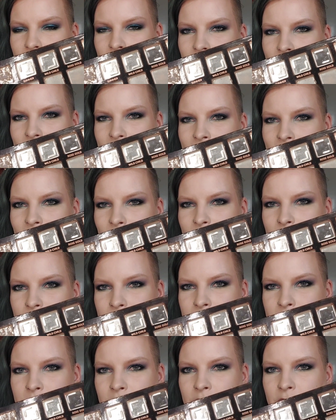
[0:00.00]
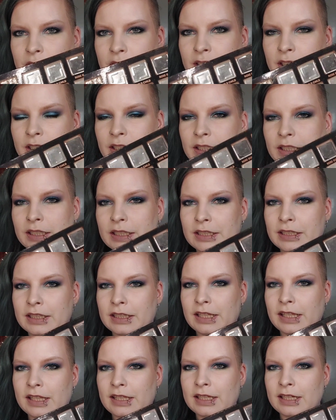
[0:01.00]
yeah,
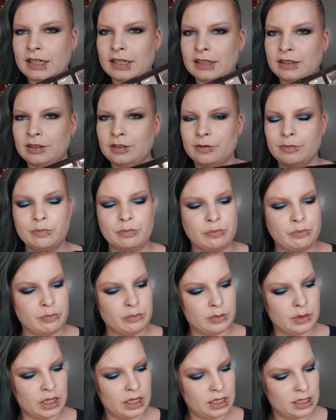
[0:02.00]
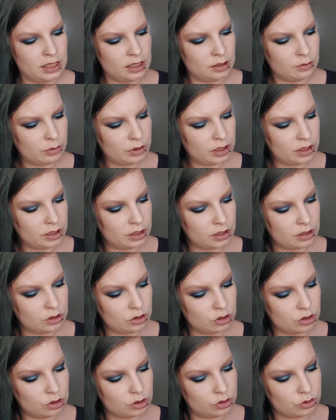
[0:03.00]
still maybe
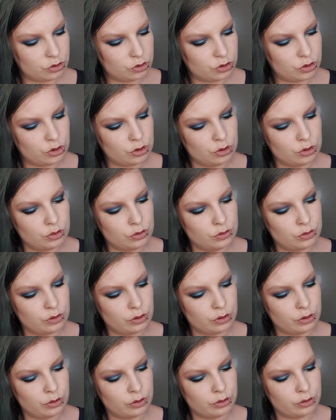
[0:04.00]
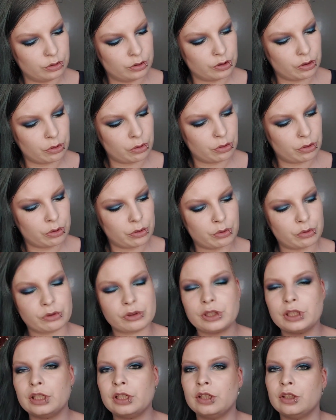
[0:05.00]
2 or
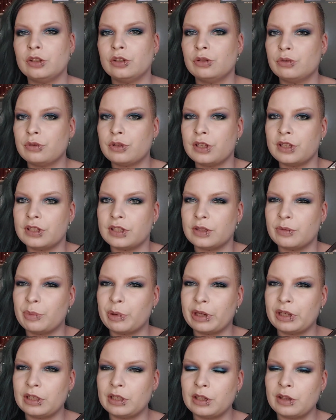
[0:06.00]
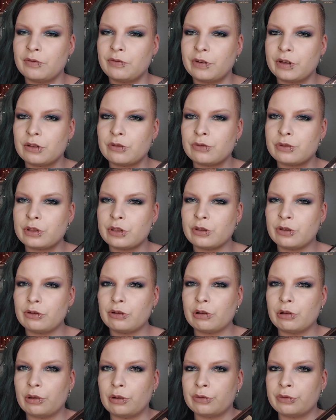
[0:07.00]
3 uses, depending if I use it on
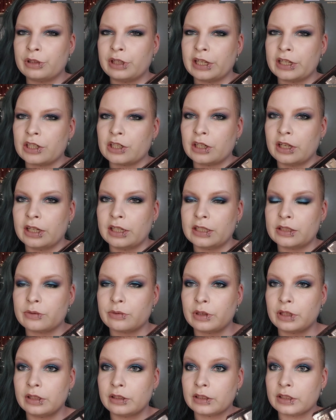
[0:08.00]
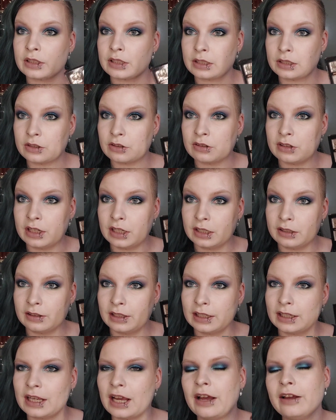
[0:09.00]
the lower lash line as well, because today,
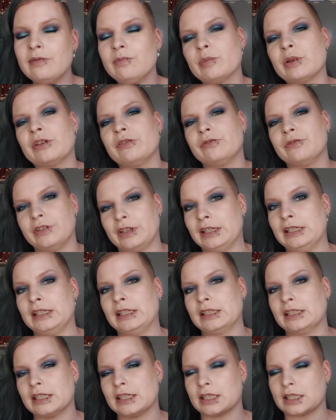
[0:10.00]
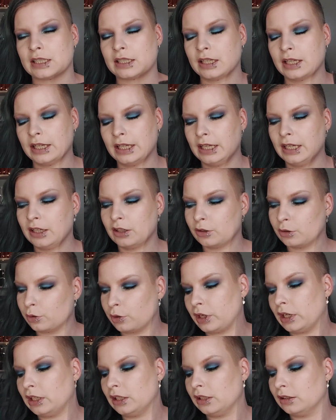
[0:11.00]
like, I've been feeling this
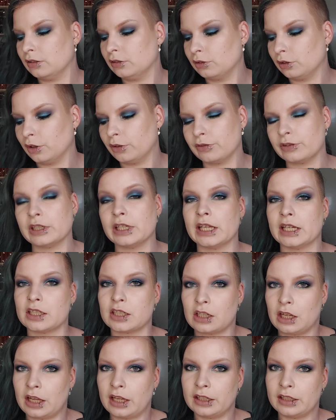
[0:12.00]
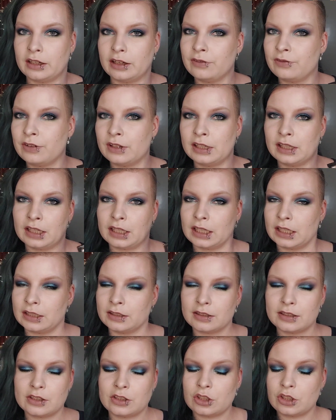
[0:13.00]
green lower lash line. I feel like it
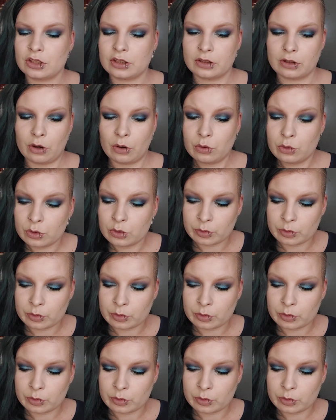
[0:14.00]
just goes